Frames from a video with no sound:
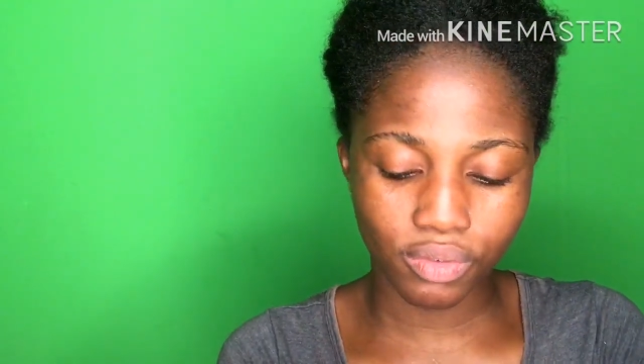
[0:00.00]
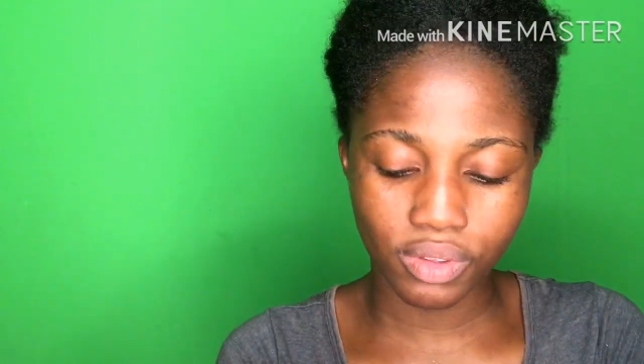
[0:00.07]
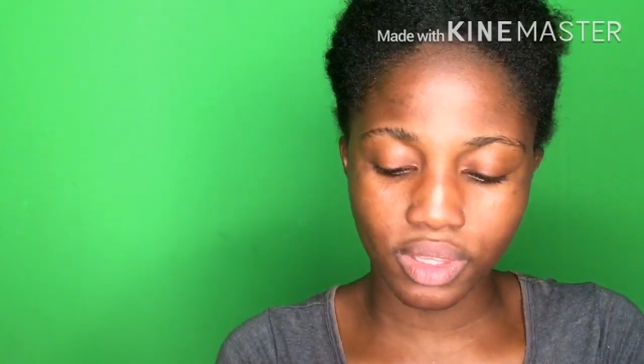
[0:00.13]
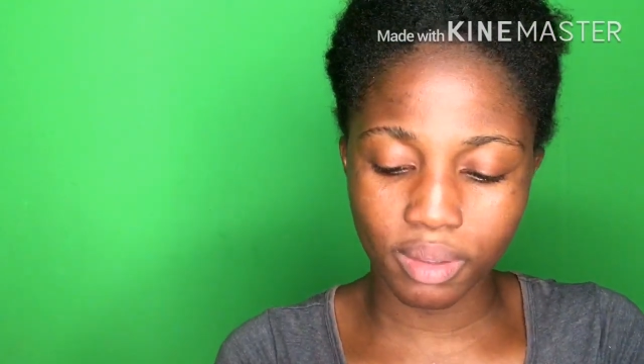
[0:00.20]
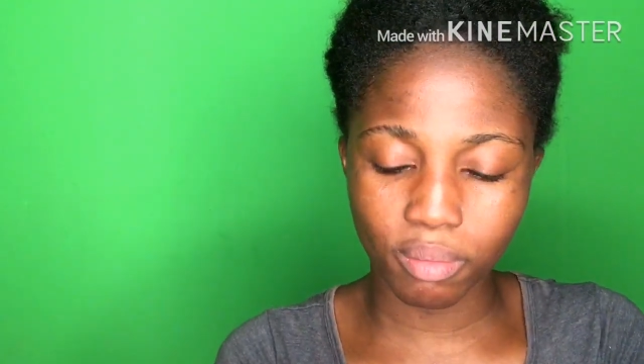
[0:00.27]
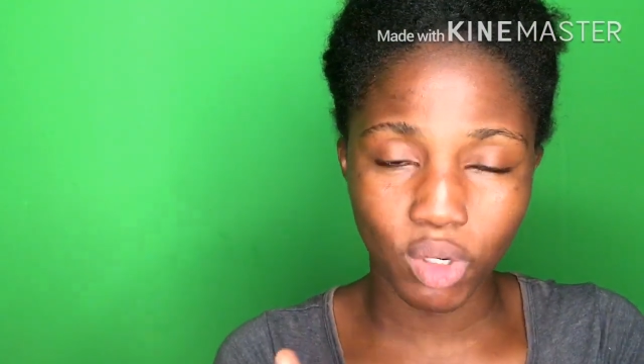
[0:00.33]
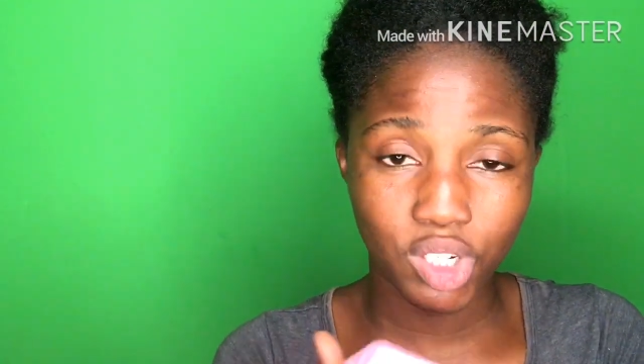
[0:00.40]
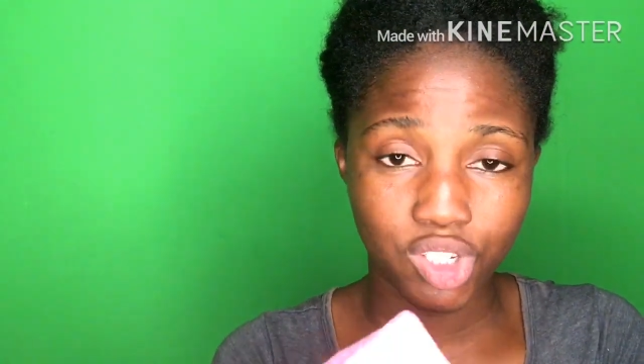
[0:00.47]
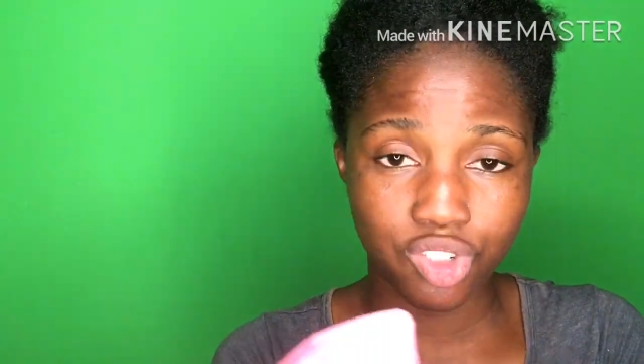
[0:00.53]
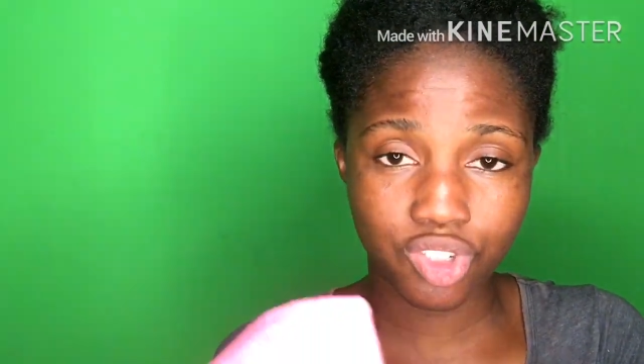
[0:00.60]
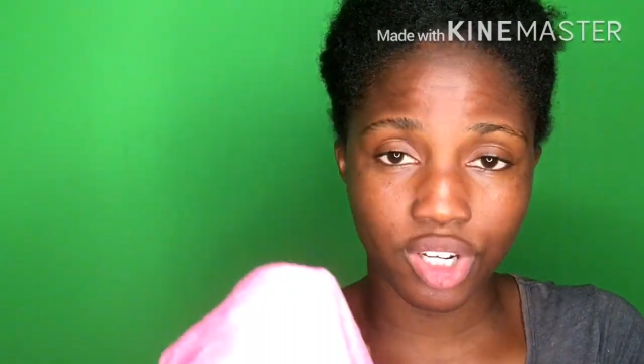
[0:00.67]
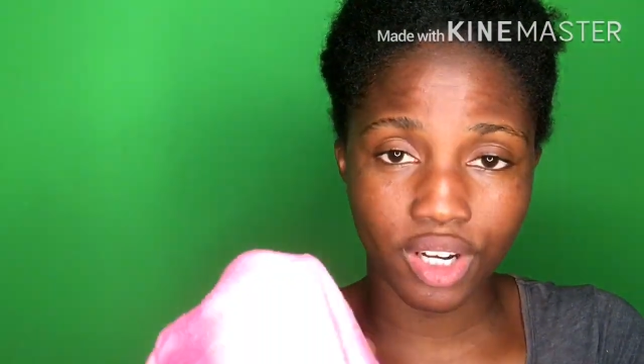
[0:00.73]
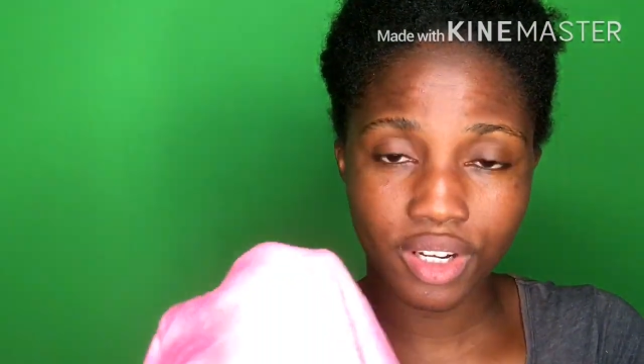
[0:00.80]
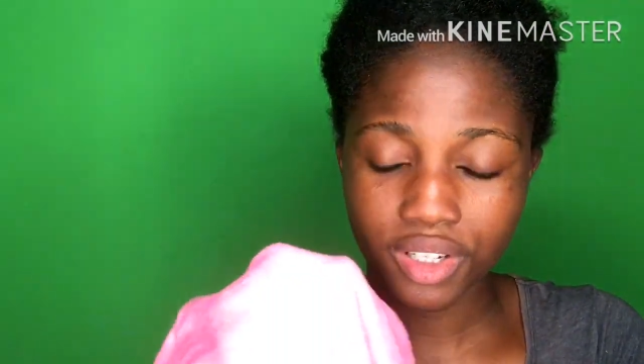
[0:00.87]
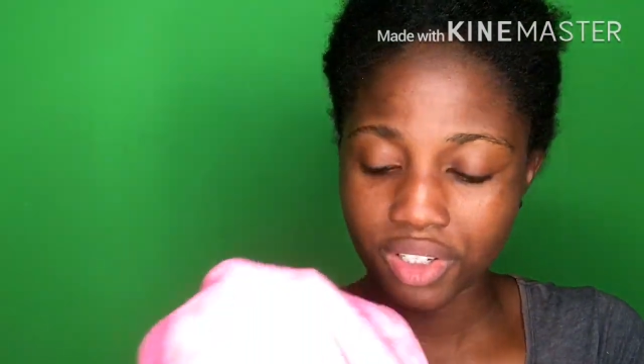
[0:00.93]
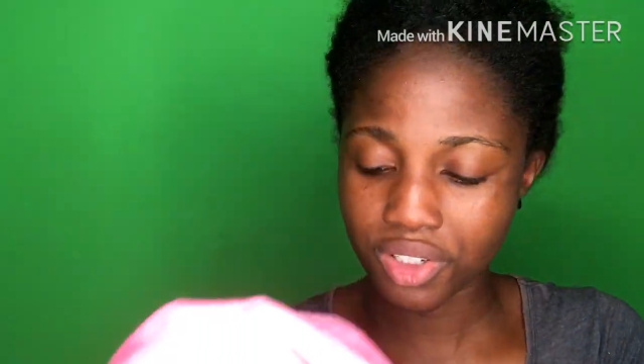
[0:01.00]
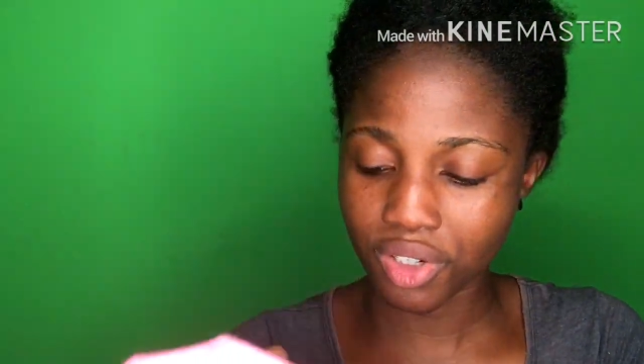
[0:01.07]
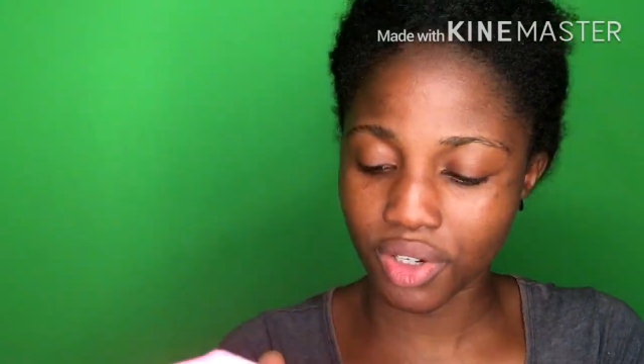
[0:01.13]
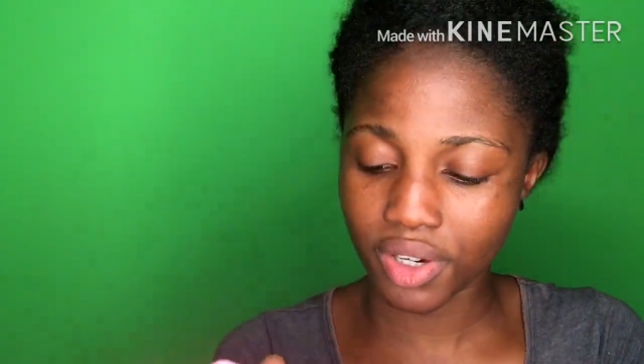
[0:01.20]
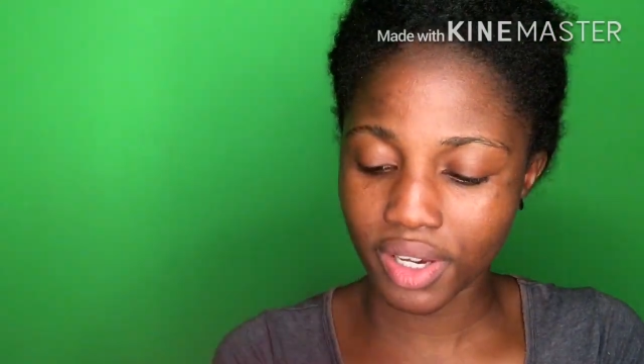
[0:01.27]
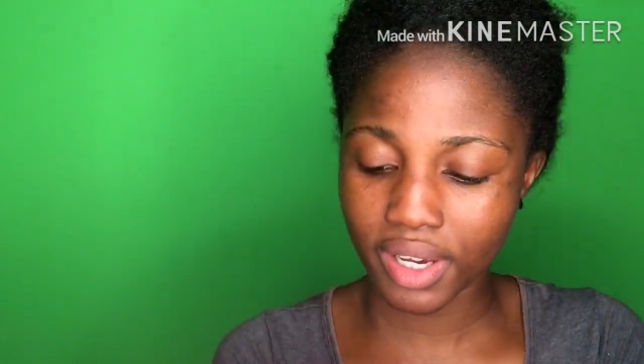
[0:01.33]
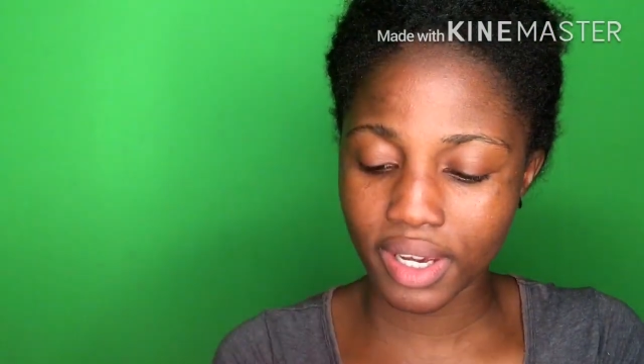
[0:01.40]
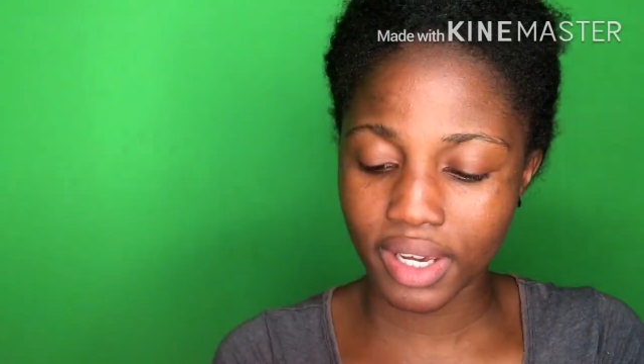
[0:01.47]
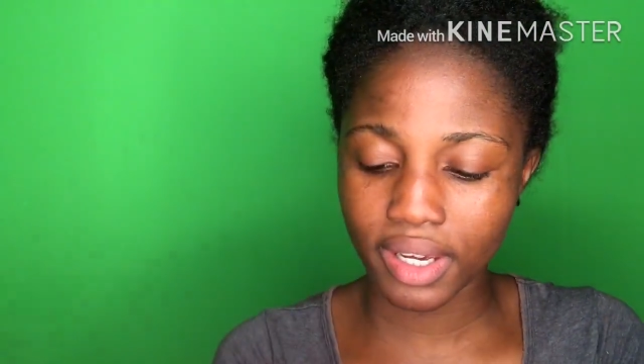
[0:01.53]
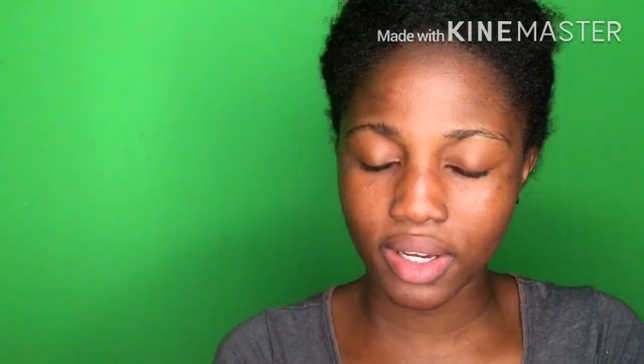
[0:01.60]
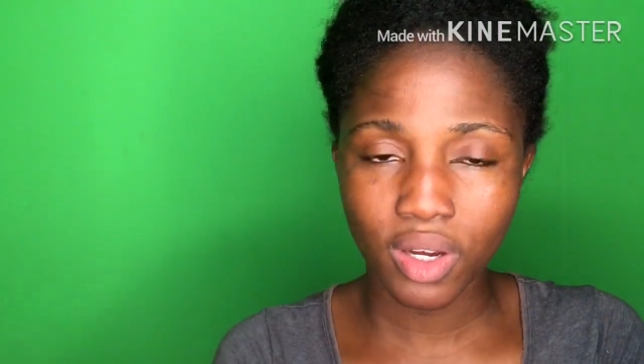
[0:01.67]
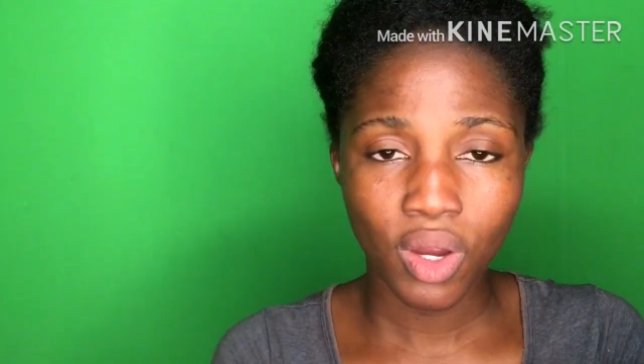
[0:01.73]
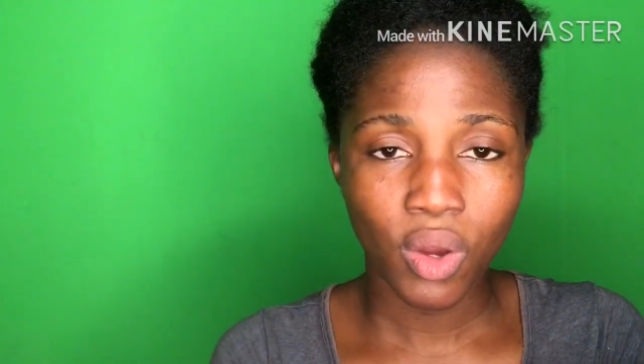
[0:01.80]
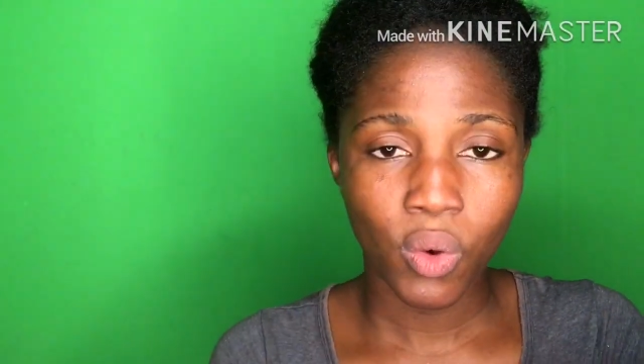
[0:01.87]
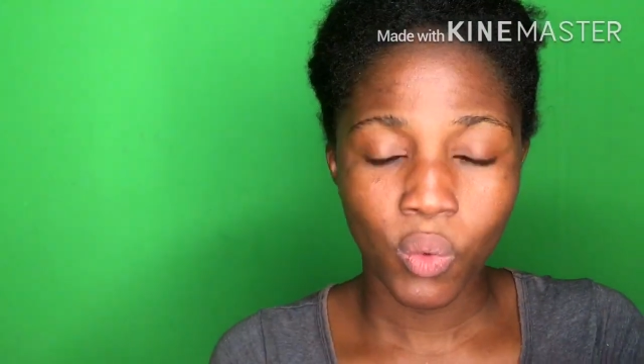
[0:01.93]
the moisture in your hair
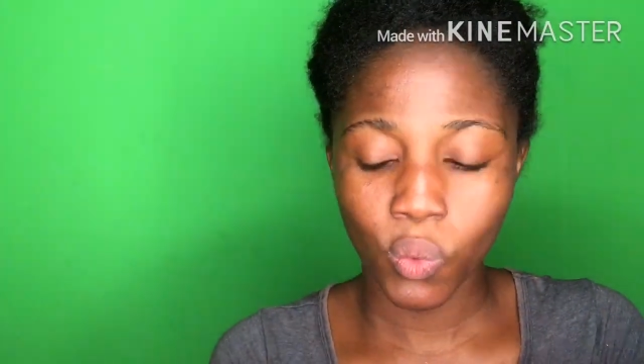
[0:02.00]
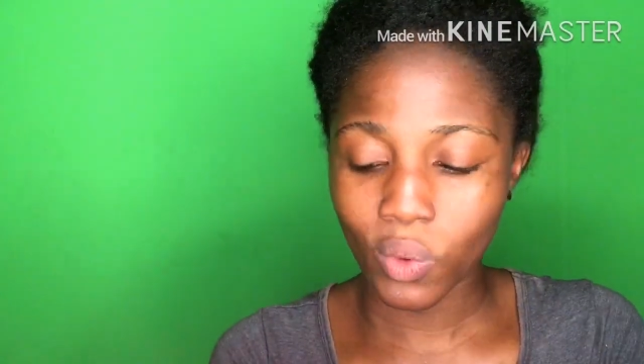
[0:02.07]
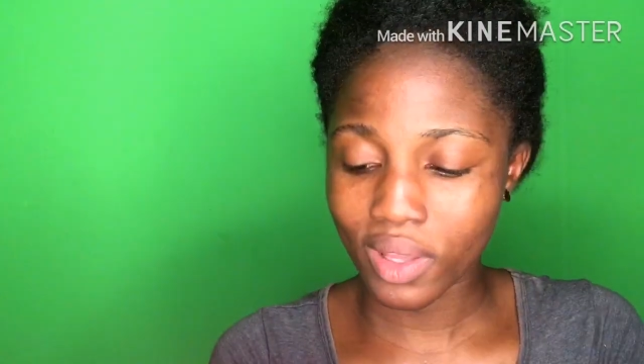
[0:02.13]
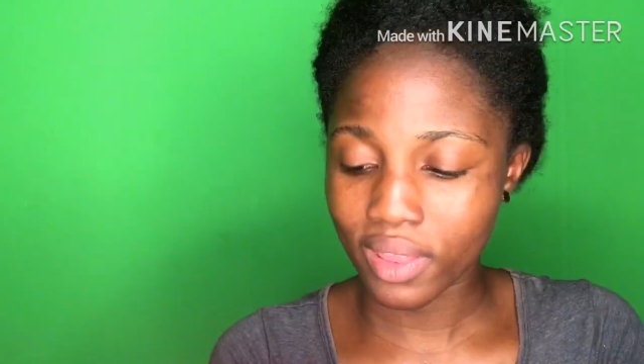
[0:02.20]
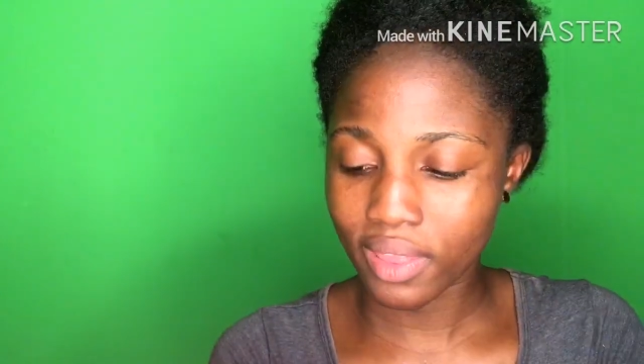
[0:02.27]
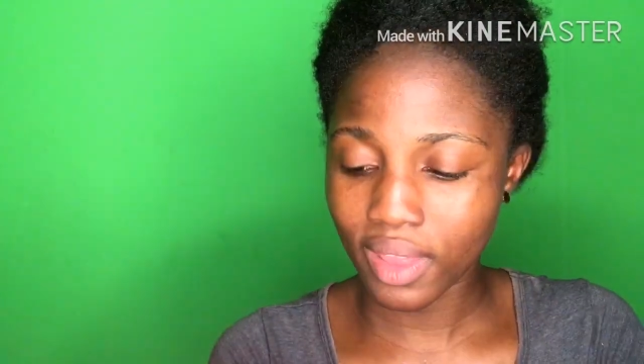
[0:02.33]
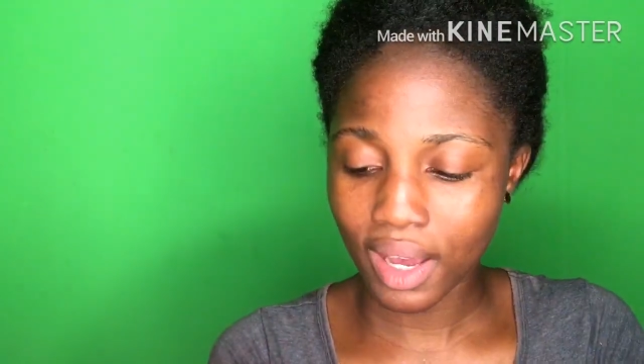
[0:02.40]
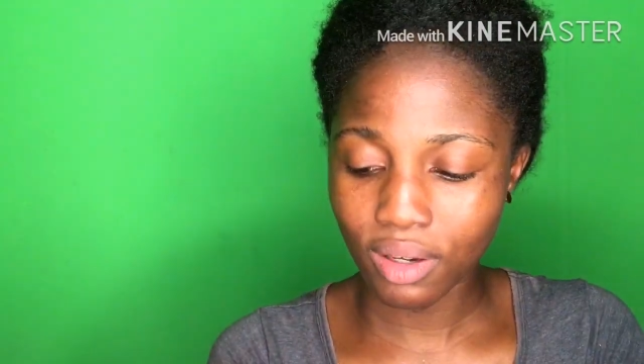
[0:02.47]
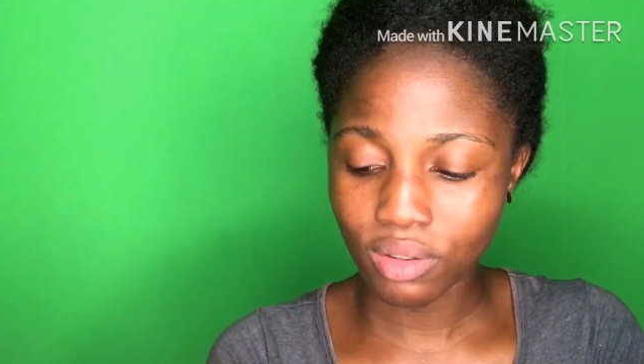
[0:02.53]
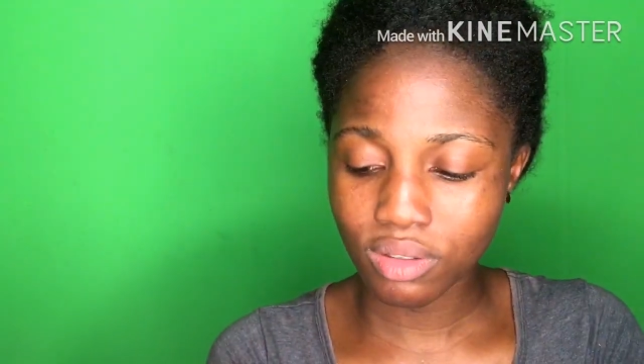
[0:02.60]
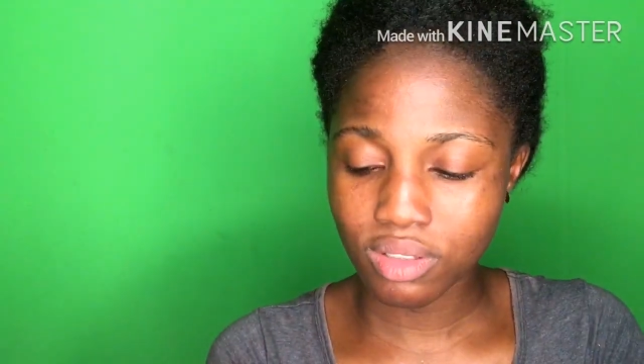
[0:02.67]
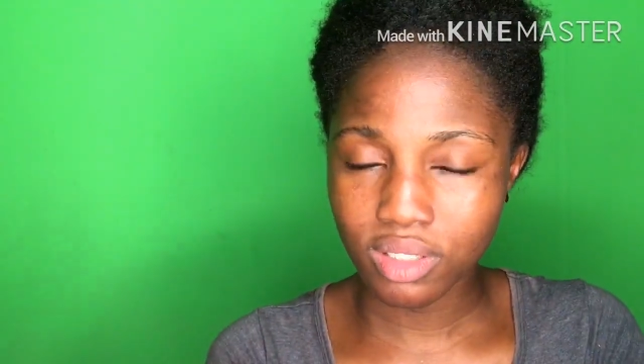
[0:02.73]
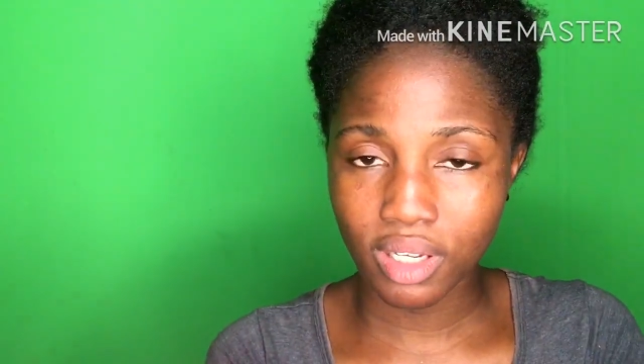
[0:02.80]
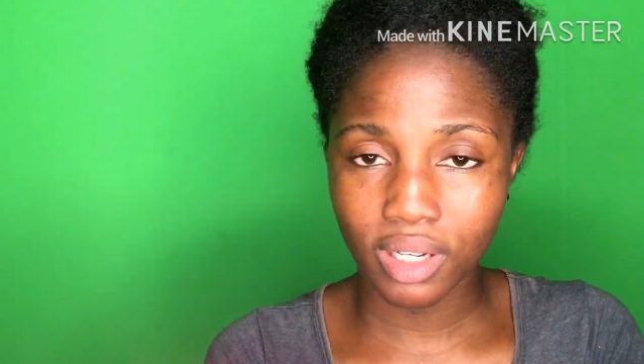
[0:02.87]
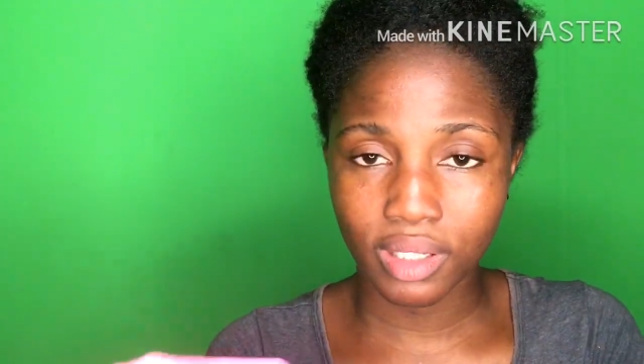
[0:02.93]
without